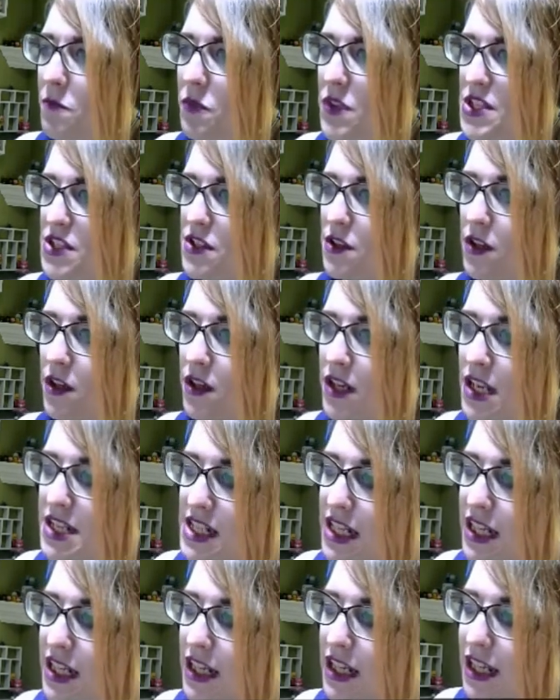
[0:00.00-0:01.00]
So long as
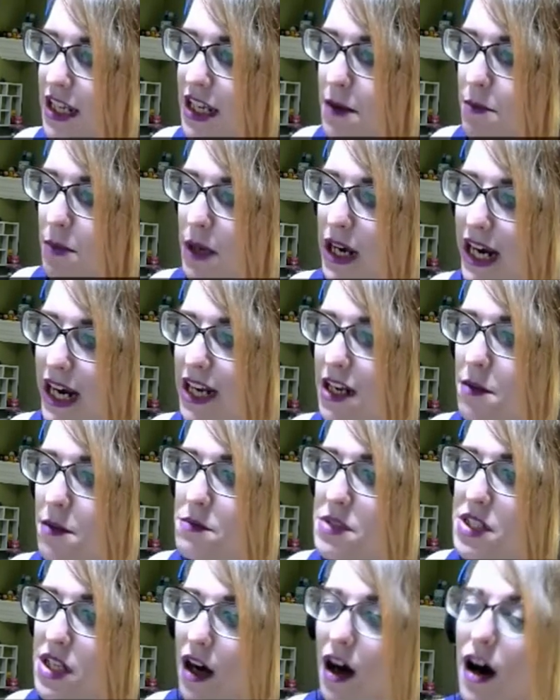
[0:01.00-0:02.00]
I can keep
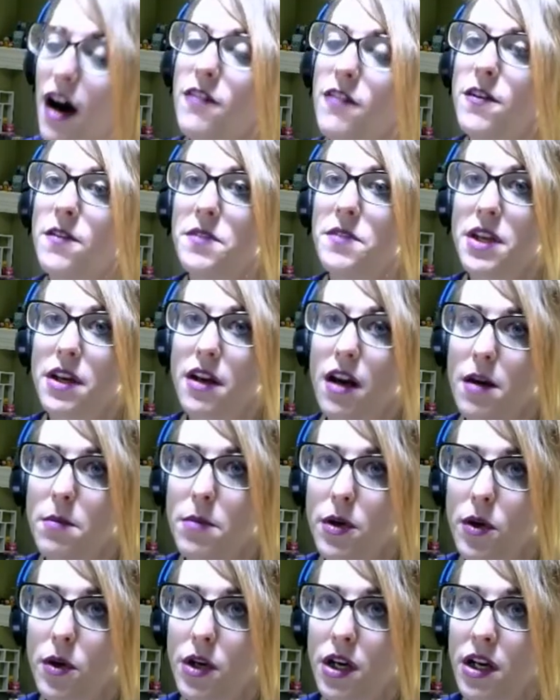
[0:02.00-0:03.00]
items off of the
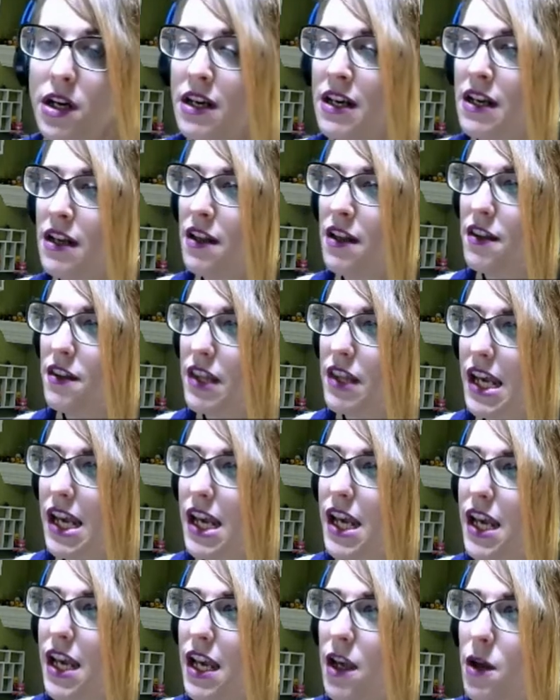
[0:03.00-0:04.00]
Garbodor,
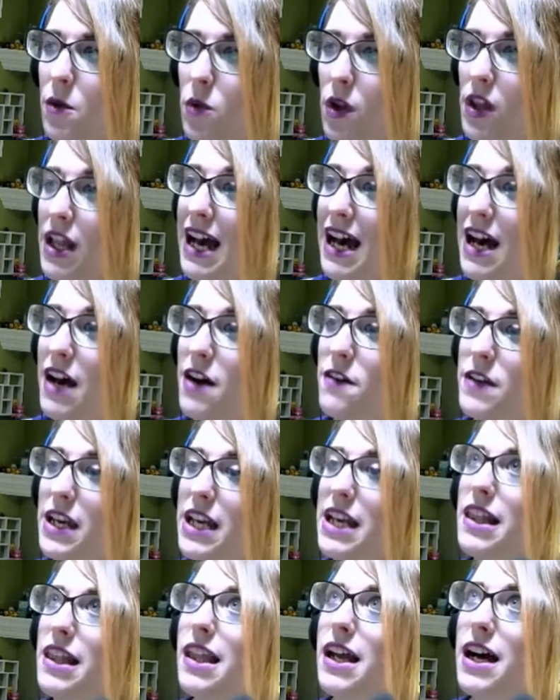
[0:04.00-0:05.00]
they will have
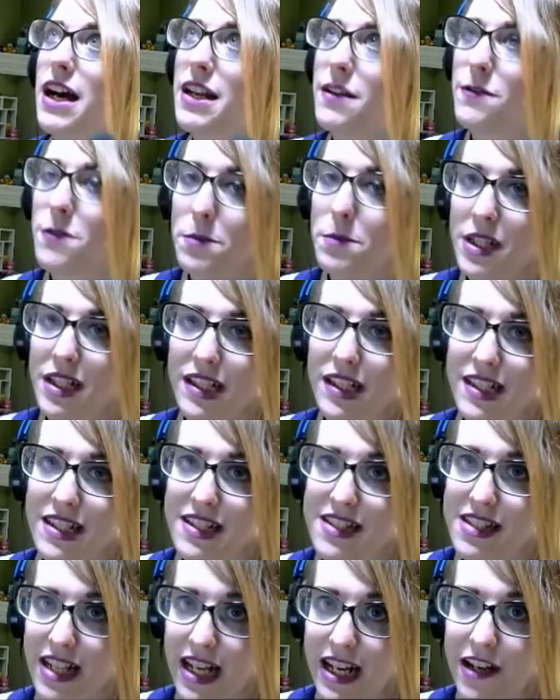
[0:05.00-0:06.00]
a lot of
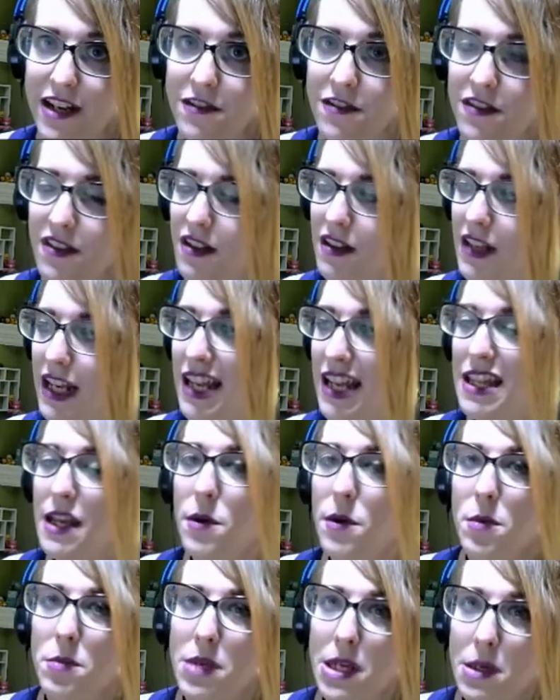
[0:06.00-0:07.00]
abilities live, and they
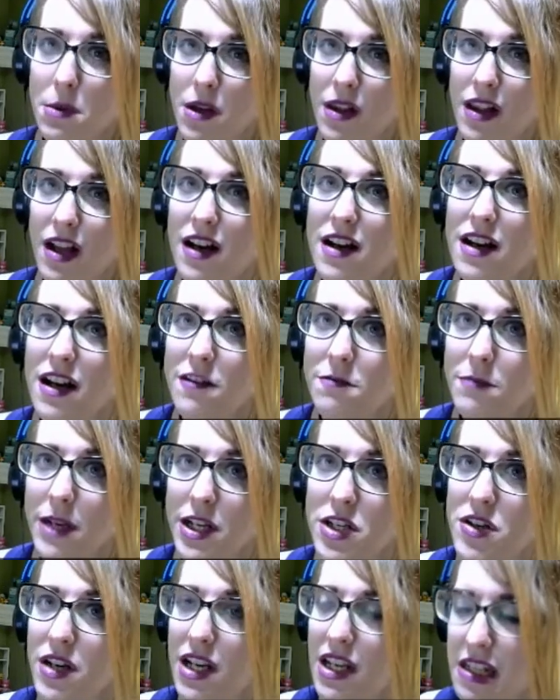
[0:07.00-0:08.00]
won't be able to lock off my
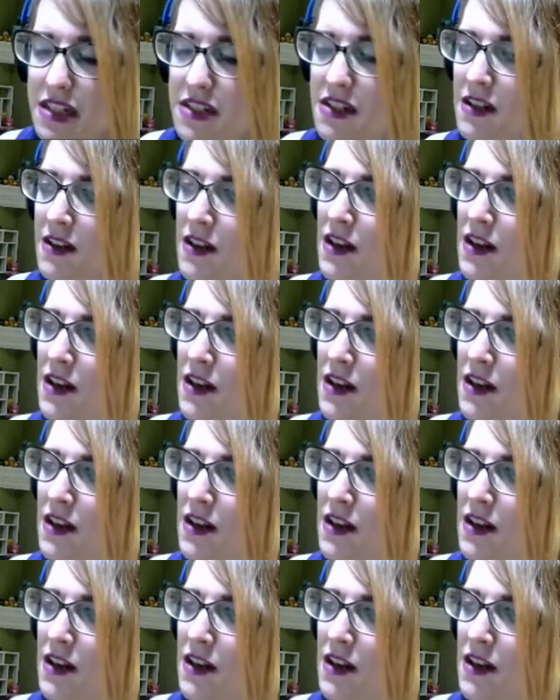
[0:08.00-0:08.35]
trades.